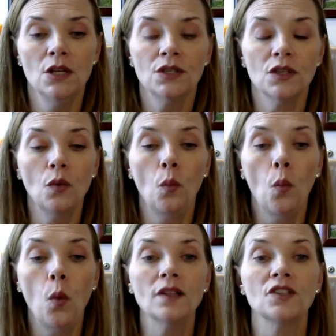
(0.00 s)
So
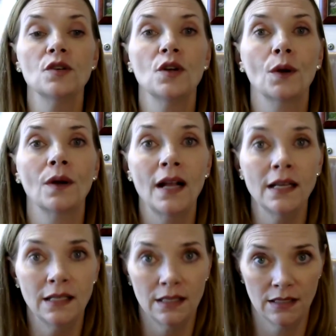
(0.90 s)
once you
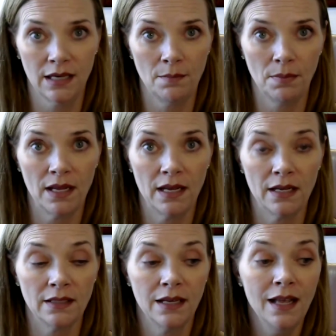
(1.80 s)
create an estate
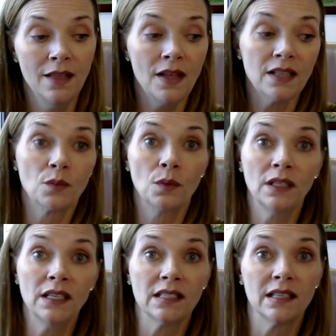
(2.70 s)
plan, that's
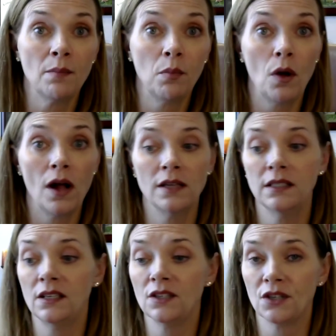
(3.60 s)
really step one
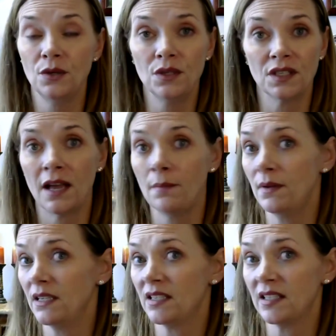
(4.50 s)
and a two step,
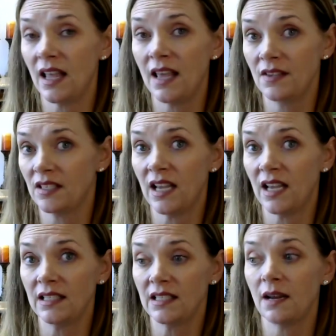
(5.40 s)
and, a, and the
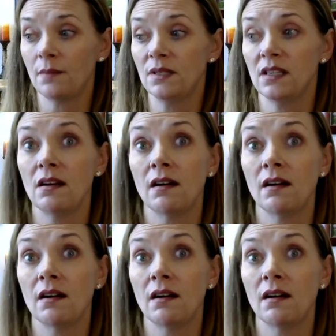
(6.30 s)
second step is the